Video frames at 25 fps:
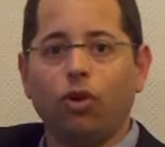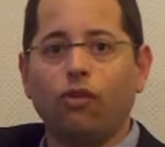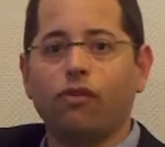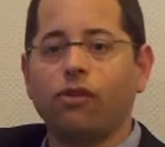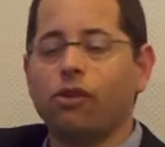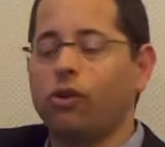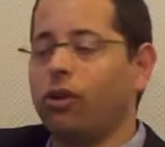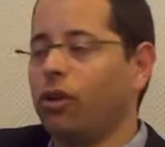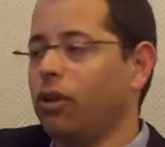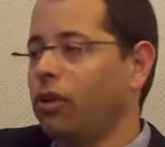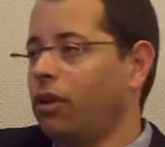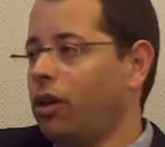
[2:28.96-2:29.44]
all
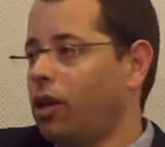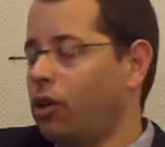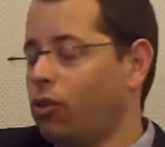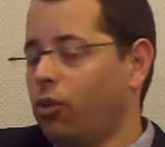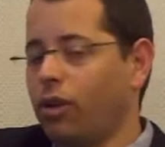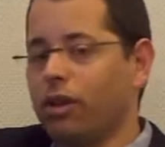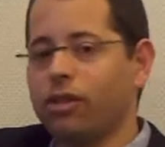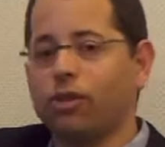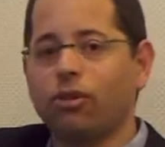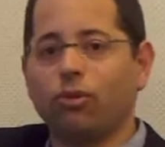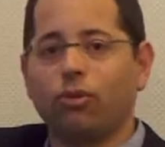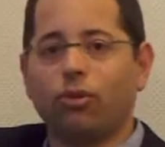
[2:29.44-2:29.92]
over
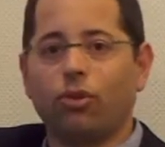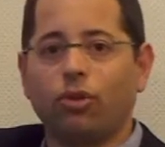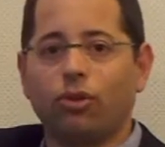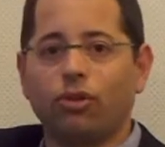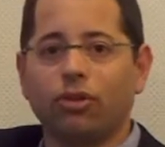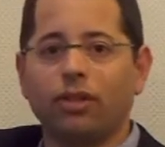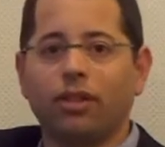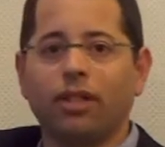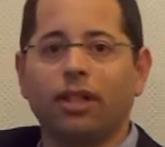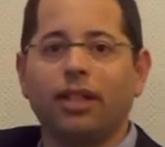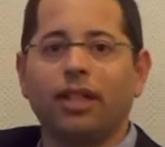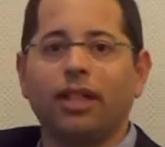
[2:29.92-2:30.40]
around the
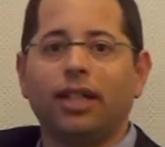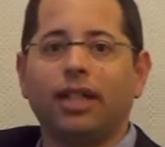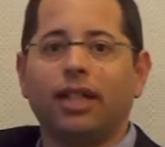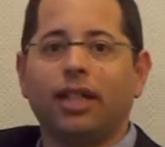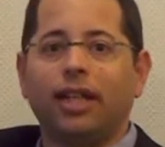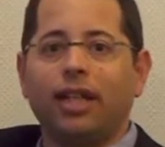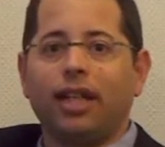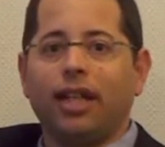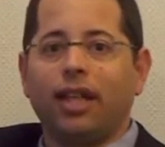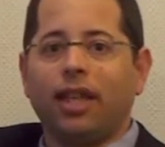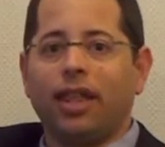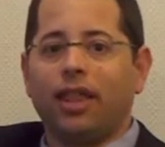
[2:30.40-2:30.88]
world
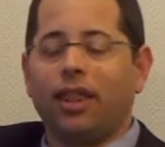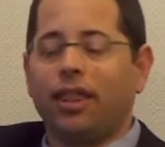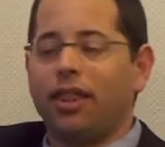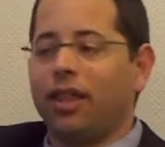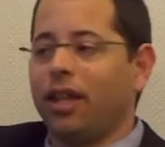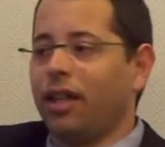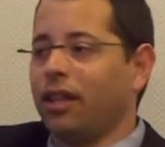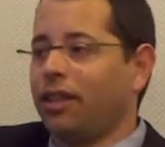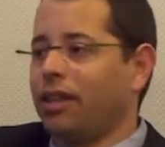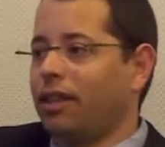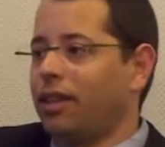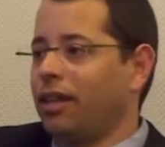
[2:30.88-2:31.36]

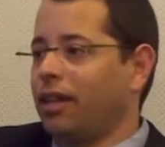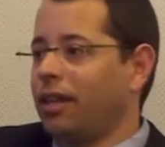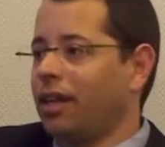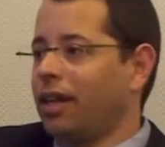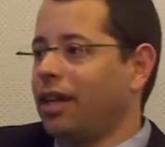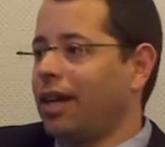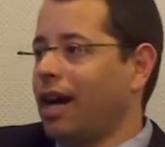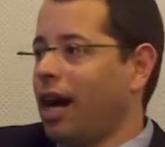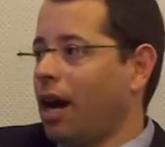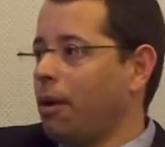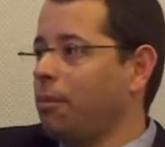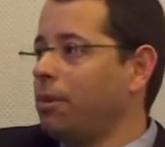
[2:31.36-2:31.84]

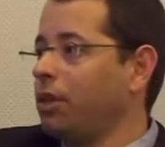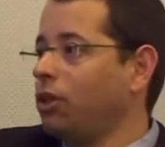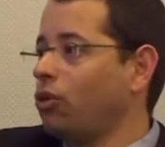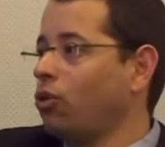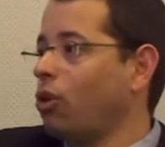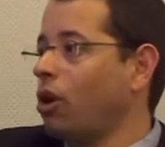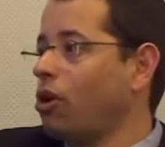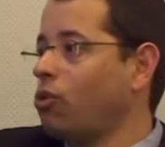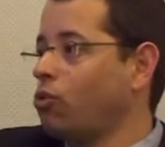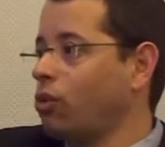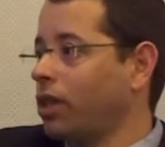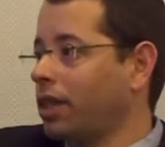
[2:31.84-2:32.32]
that come
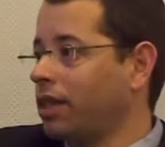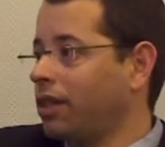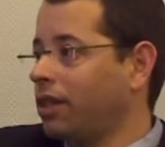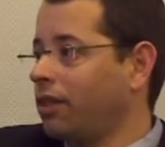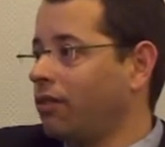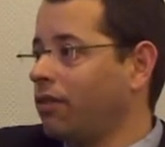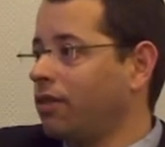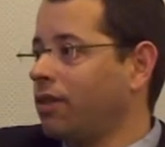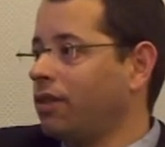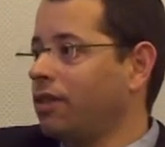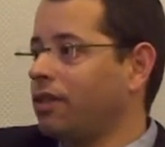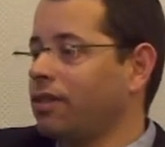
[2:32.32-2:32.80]
into our
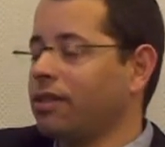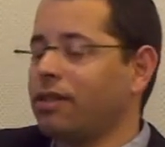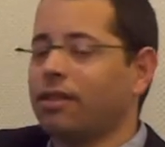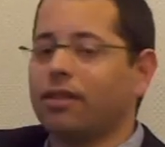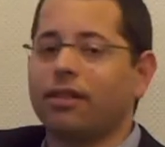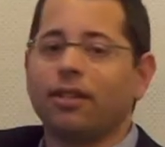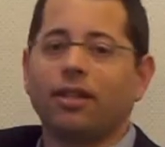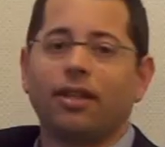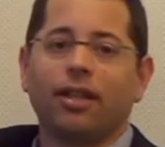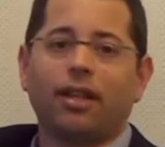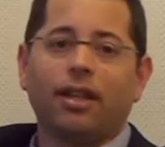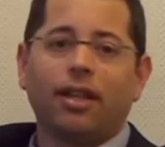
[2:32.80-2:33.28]
activities.
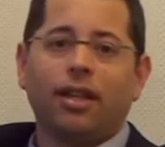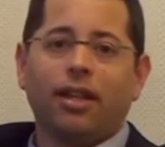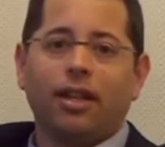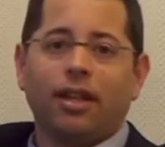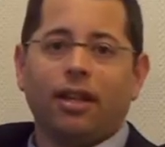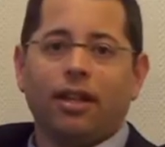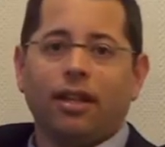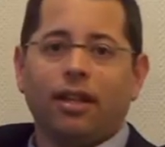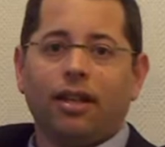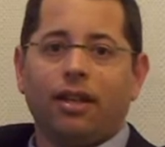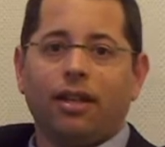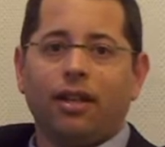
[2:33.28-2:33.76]

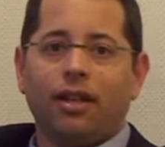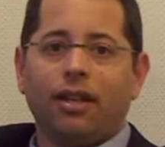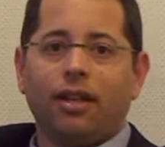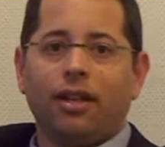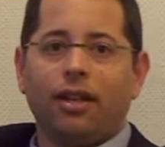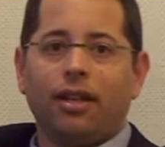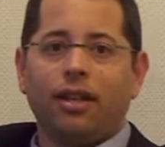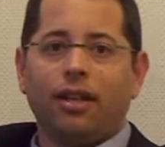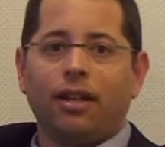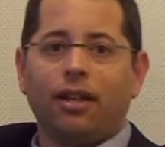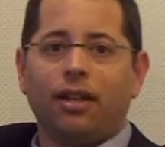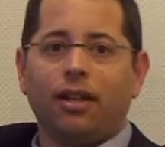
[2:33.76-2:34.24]

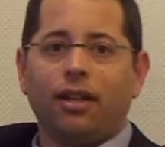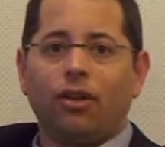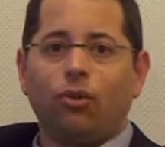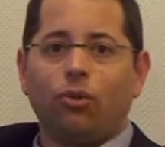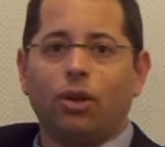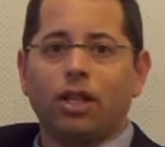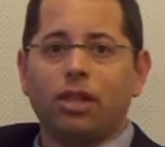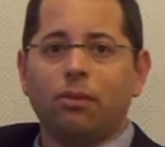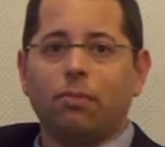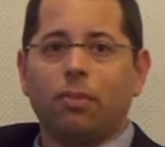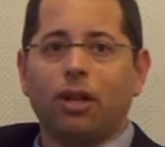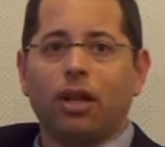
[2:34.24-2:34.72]

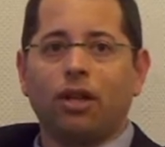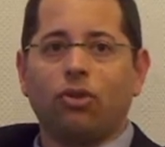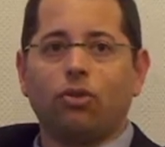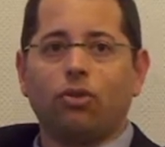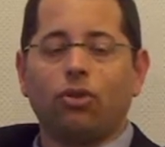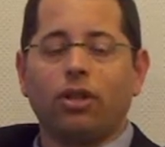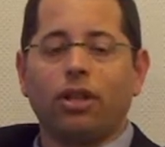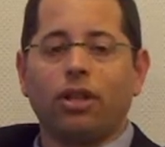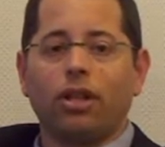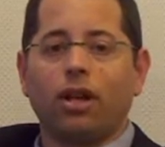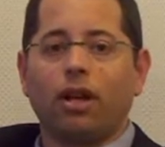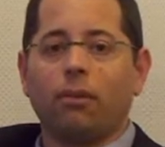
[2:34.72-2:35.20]
We're
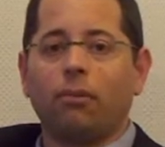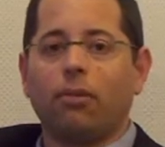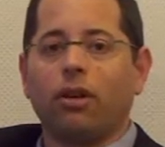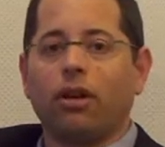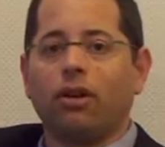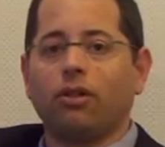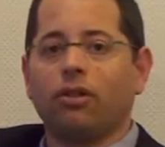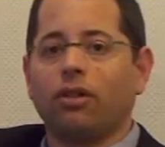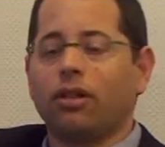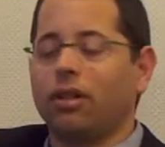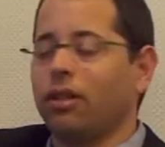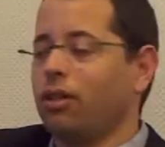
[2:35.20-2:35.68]
speaking today
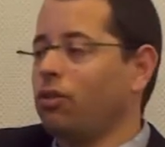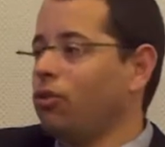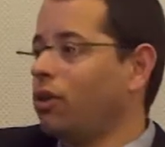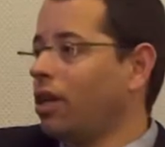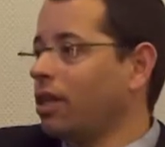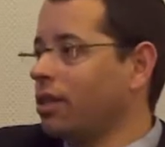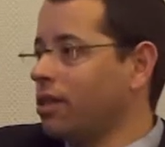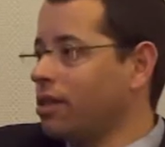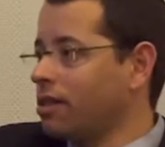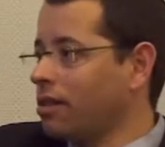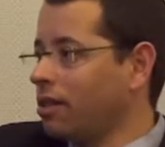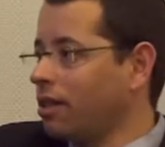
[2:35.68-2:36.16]
about the
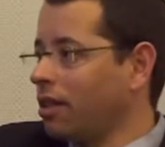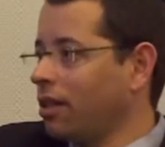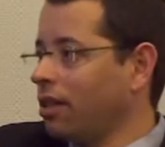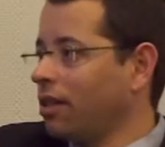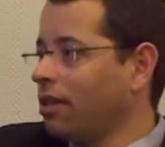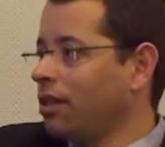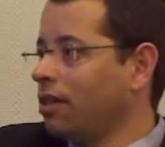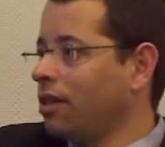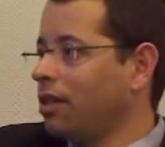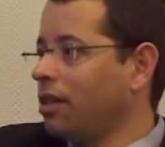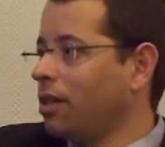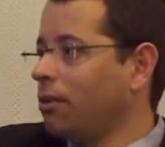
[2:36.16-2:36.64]
United
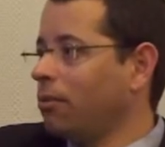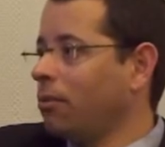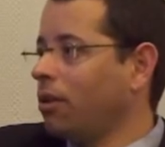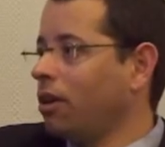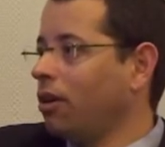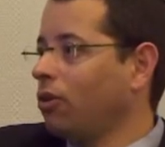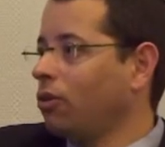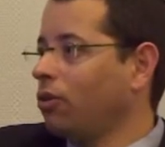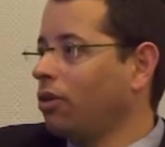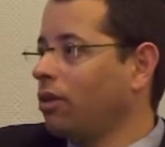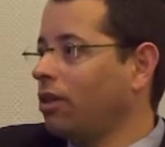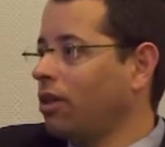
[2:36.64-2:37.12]
States,
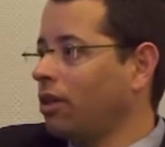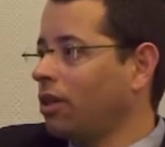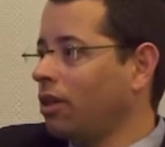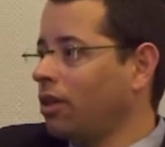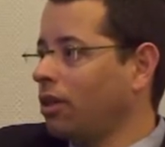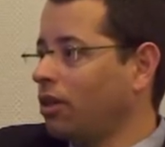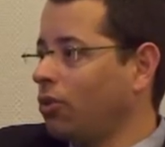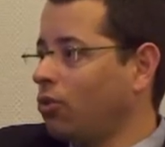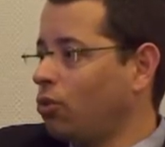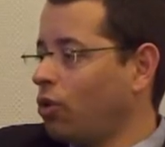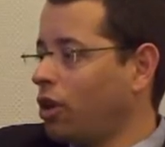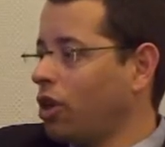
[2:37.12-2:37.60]
about
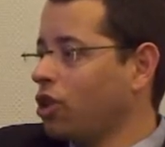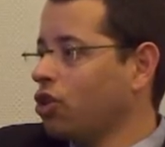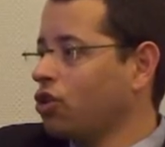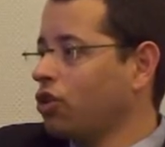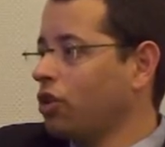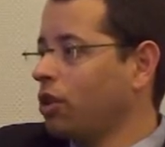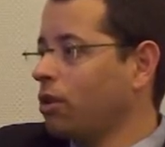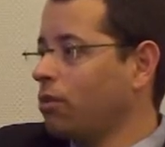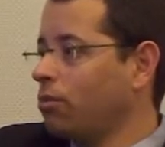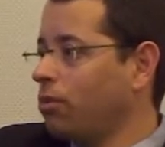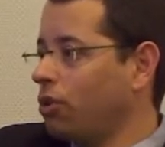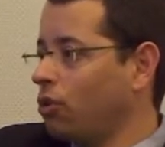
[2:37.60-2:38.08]

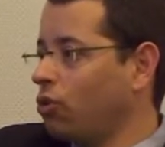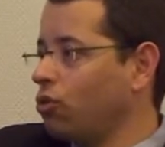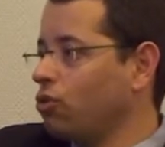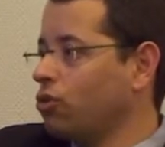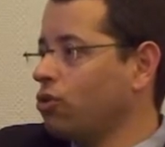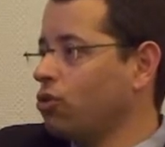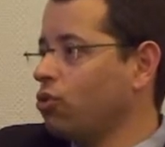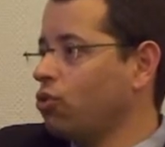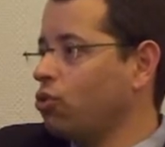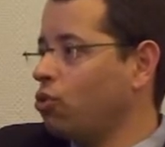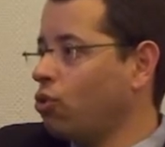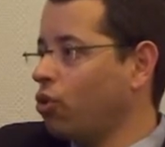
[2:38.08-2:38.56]
Russia,
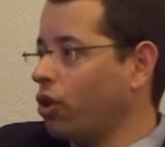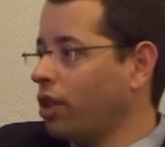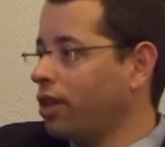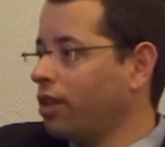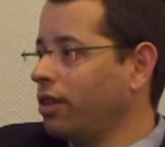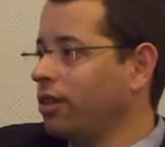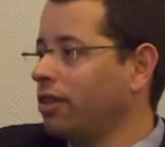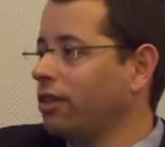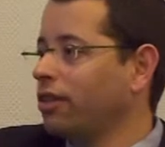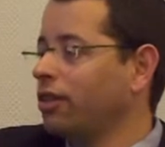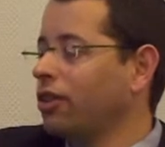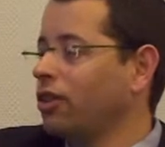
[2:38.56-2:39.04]
Belarus,
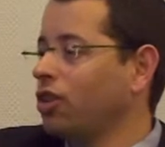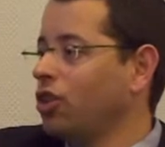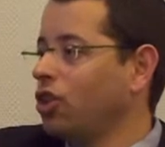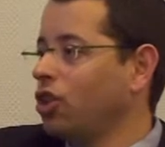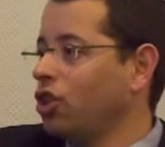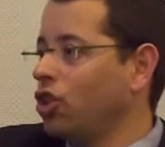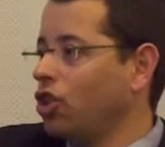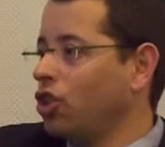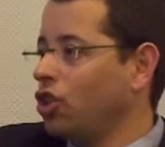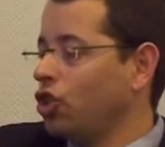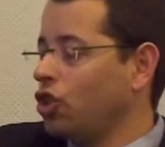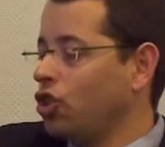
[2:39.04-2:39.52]
Ukraine,
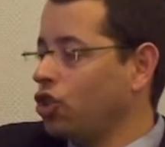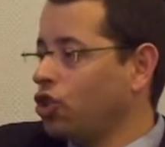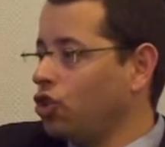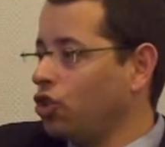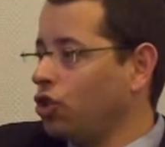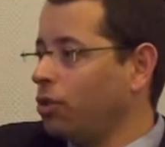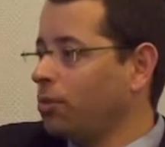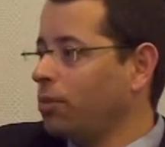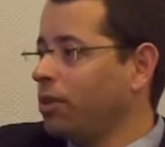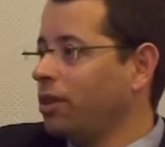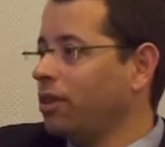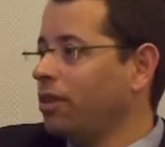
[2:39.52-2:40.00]

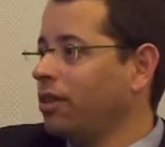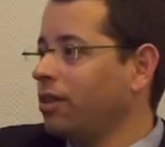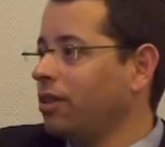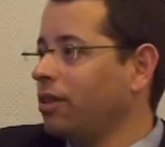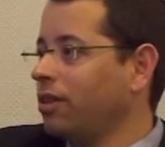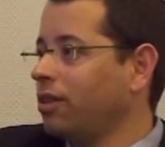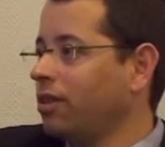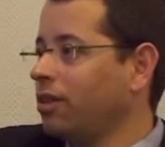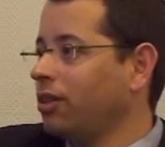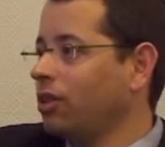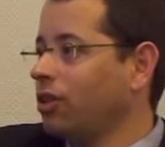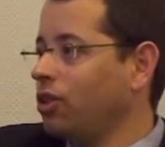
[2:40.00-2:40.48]

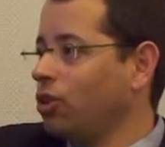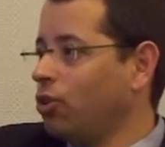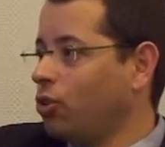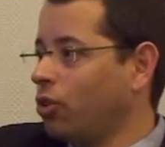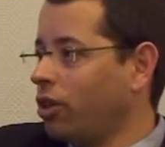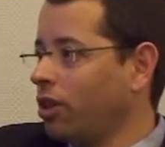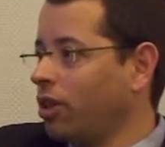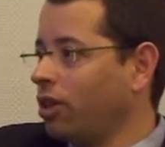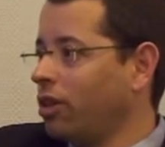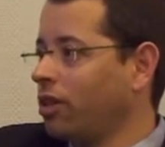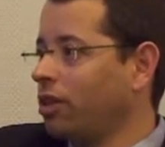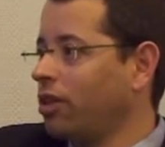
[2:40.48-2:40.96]
Germany,
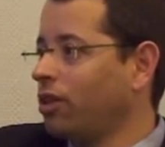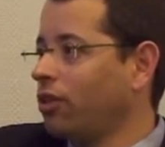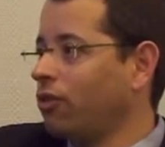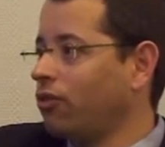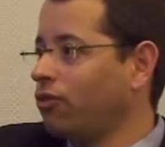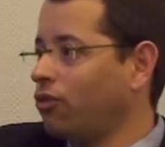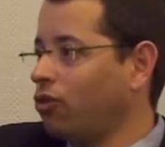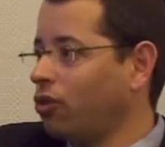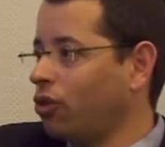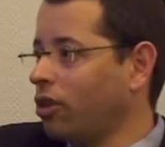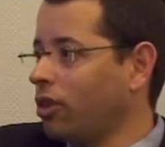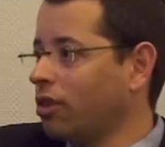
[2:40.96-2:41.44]
UK,
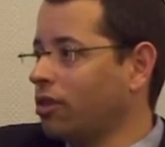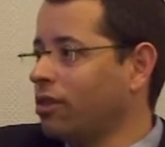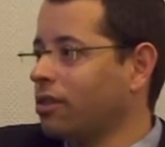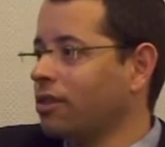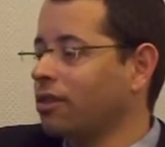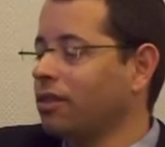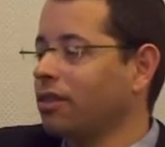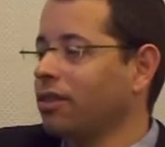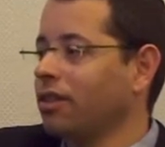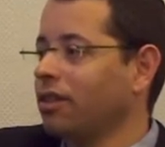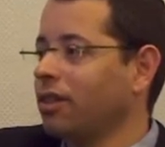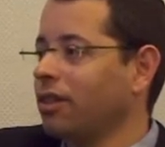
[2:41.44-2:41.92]

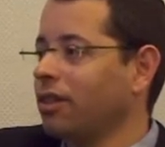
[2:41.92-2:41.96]
France,